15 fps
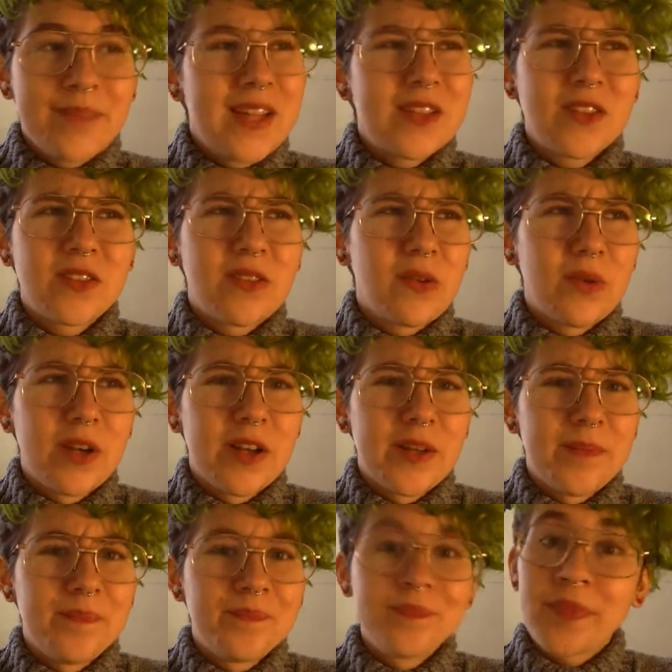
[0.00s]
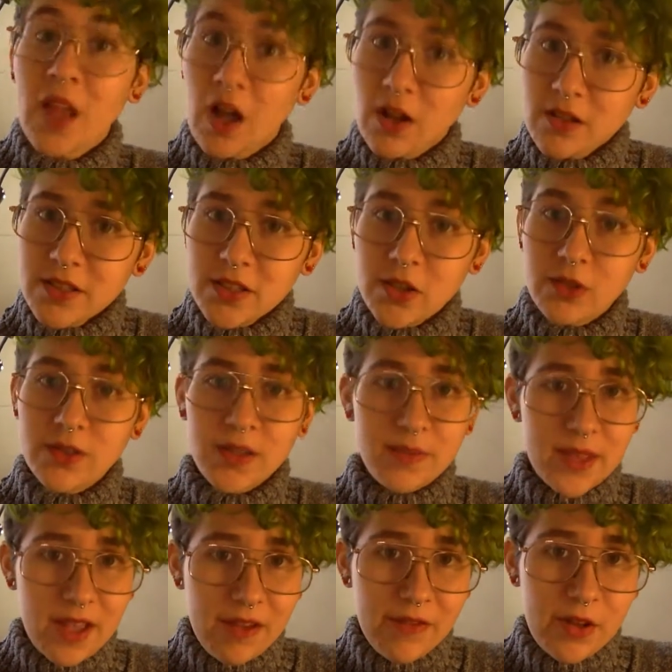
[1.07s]
That's so good. Also,
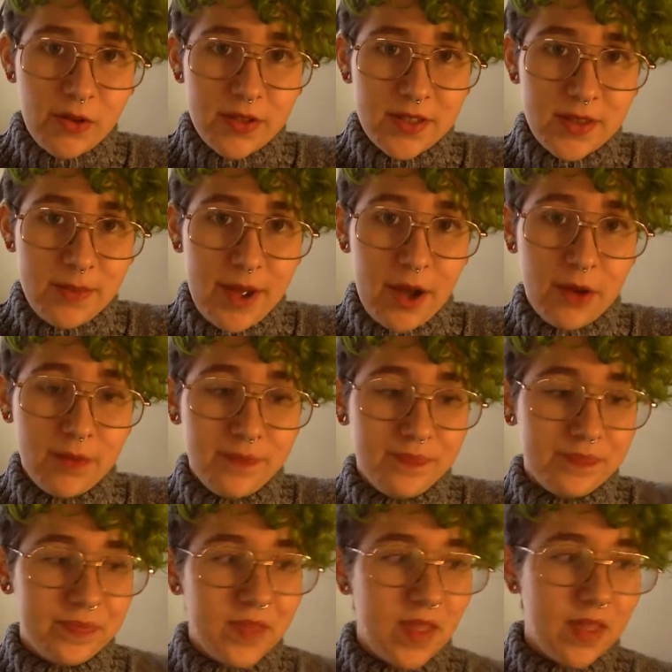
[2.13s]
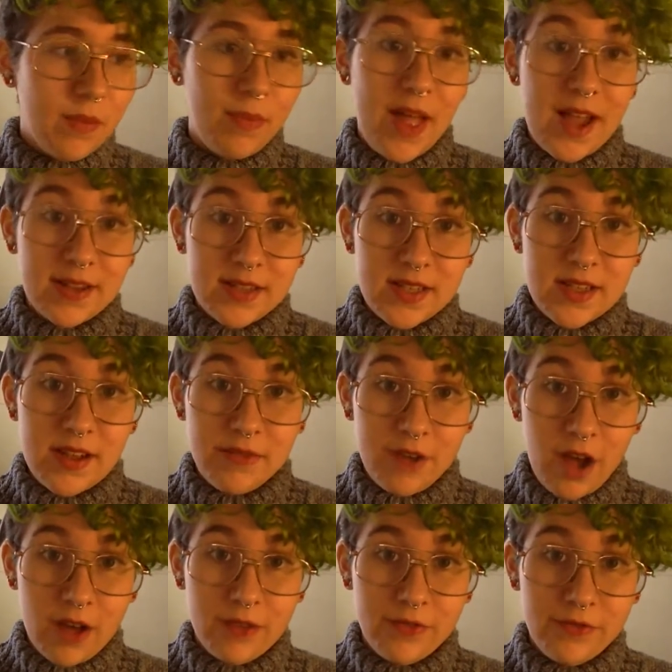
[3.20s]
something I've noticed about the black tea I've
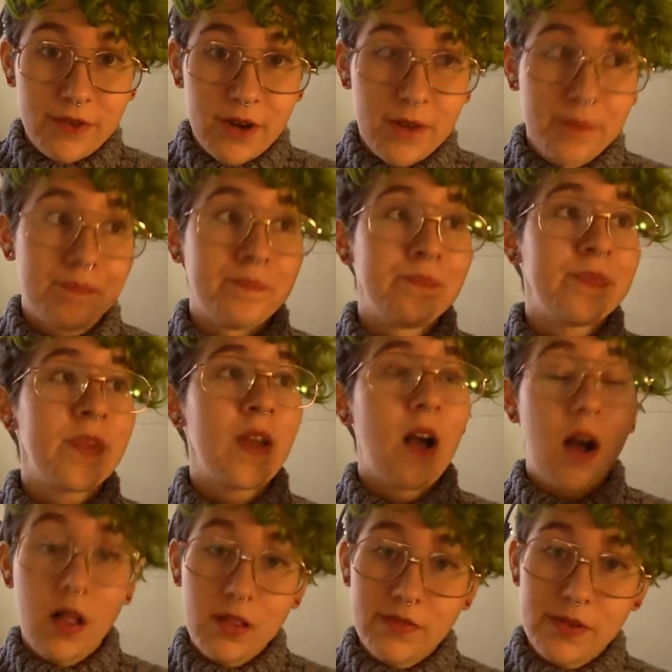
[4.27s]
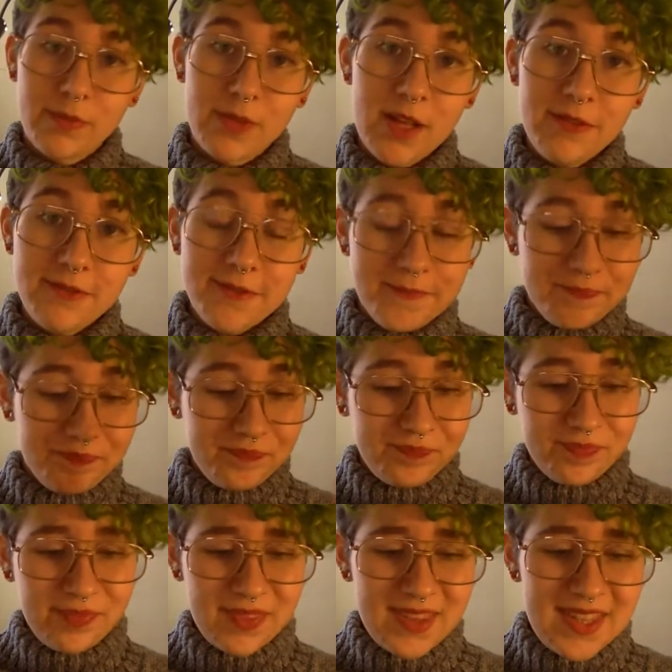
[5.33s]
gotten from Oliver Pluff
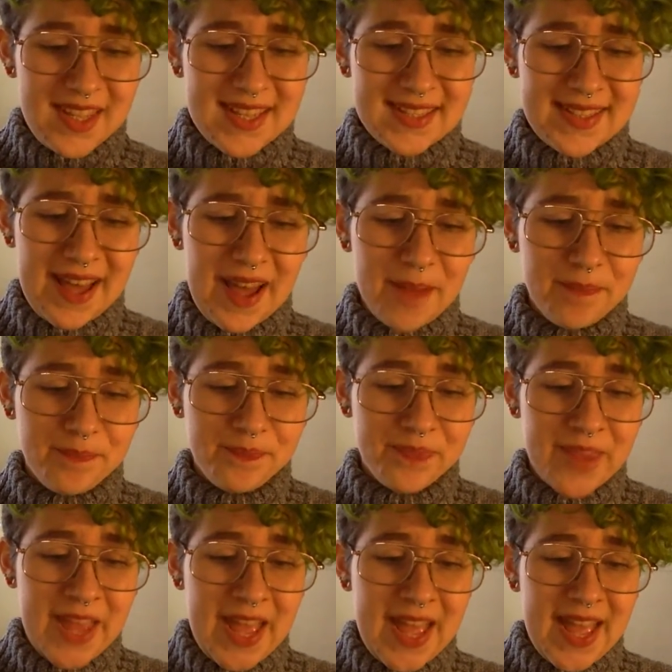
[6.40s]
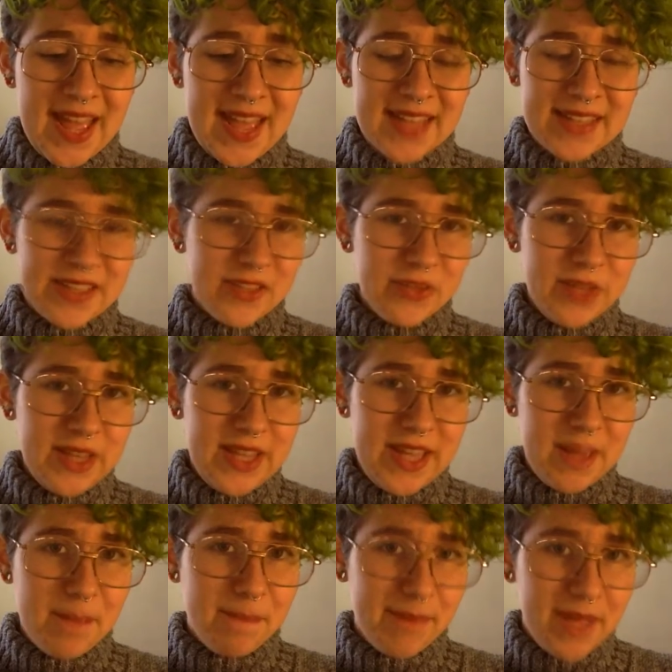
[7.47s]
is that it doesn't really
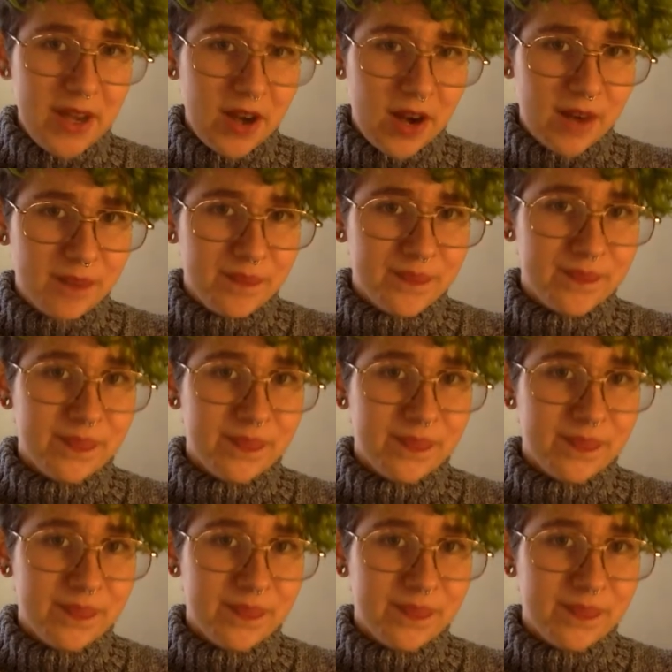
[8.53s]
get bitter.